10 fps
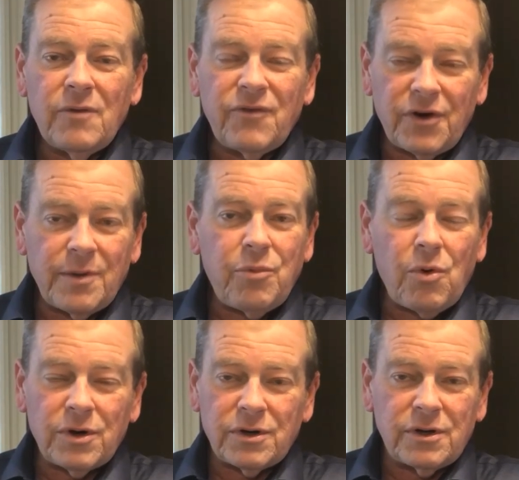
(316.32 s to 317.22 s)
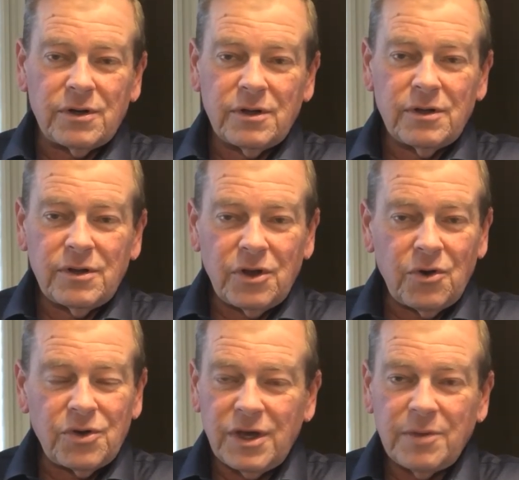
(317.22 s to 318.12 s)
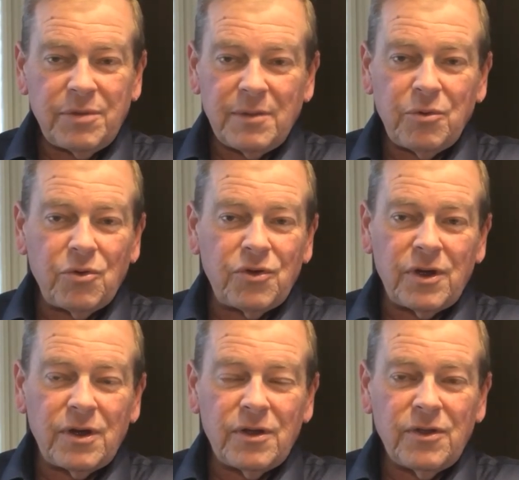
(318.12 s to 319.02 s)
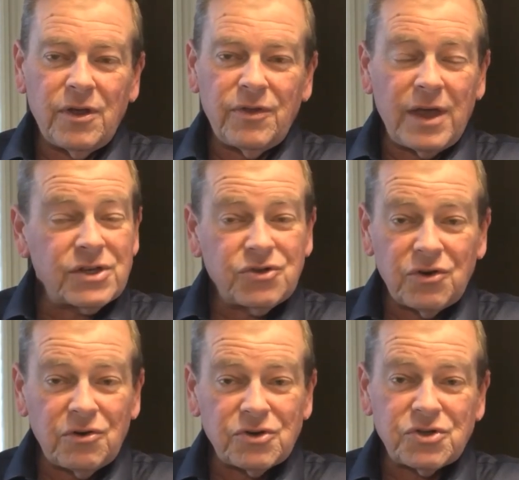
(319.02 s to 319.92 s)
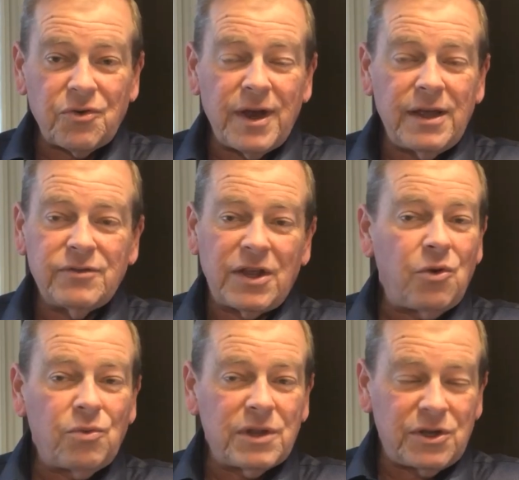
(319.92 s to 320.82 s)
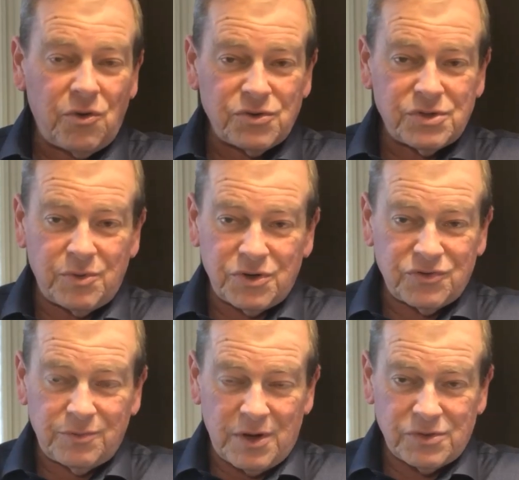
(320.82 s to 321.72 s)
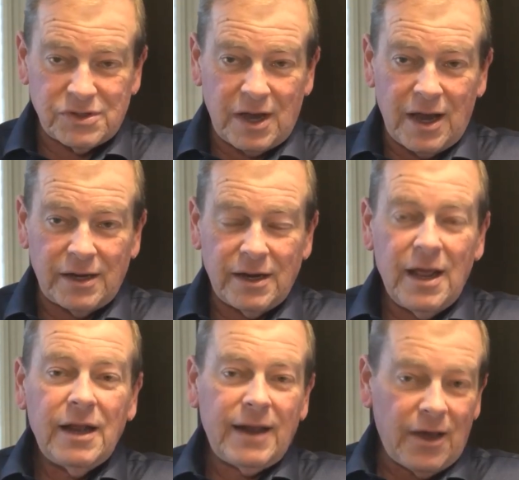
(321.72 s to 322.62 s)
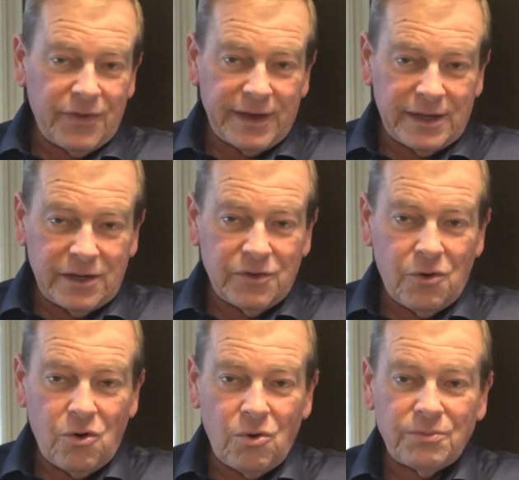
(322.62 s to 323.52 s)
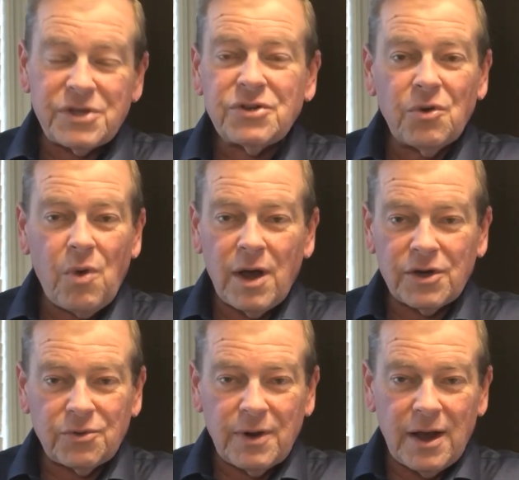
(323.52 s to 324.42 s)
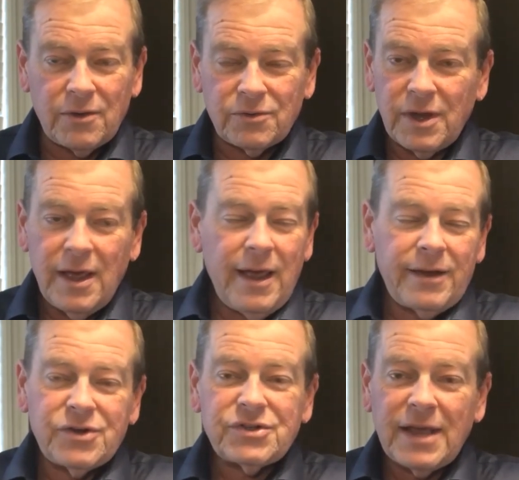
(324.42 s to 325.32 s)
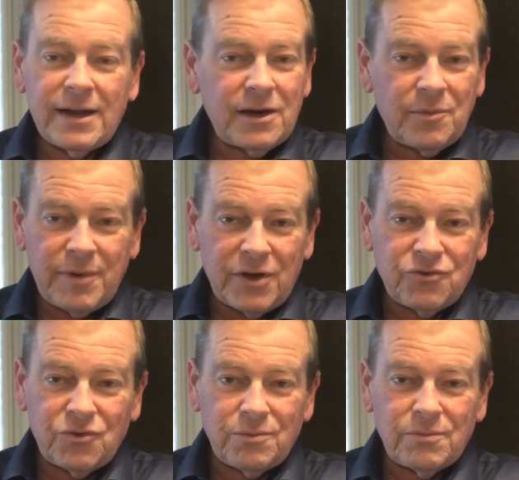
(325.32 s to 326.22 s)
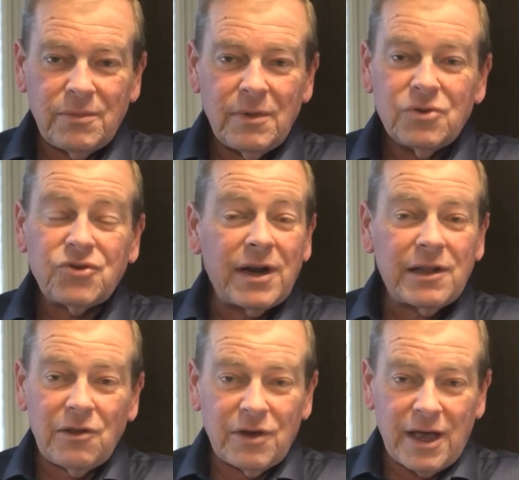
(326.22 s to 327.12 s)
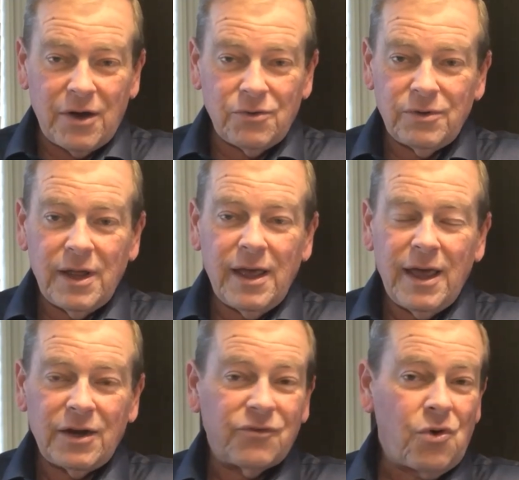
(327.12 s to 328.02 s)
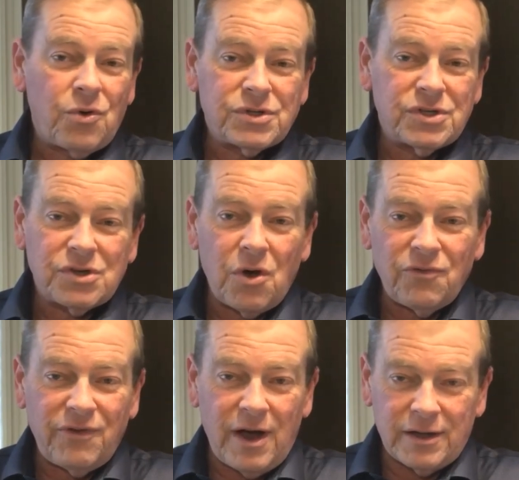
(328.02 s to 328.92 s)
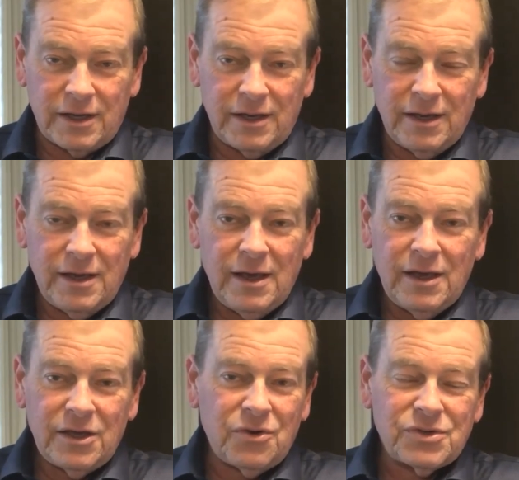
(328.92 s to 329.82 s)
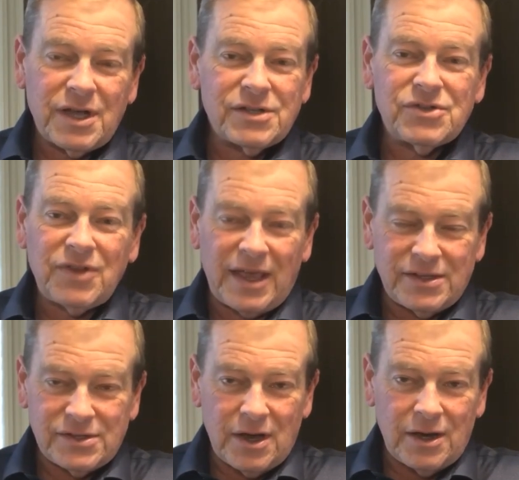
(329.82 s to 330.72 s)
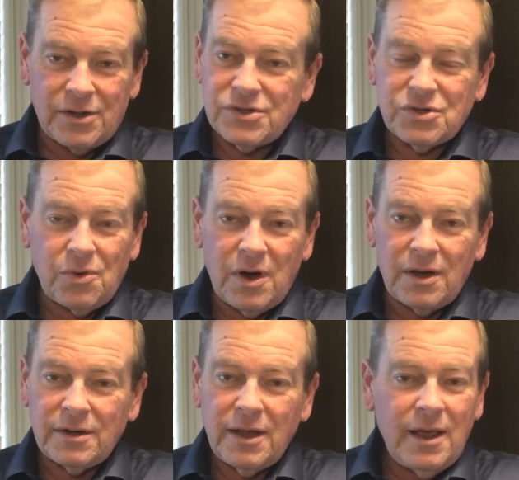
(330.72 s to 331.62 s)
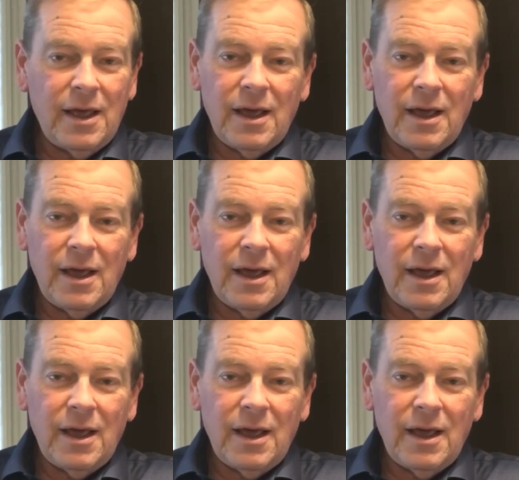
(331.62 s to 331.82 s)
Very important. You know, you get people, the exterior looks great, they don't really notice the windows from the outside. Now they get in the home, they start walking around, and you're standing in a bedroom trying to look out, and of course it's all foggy. You know, it's got stains on it and so on.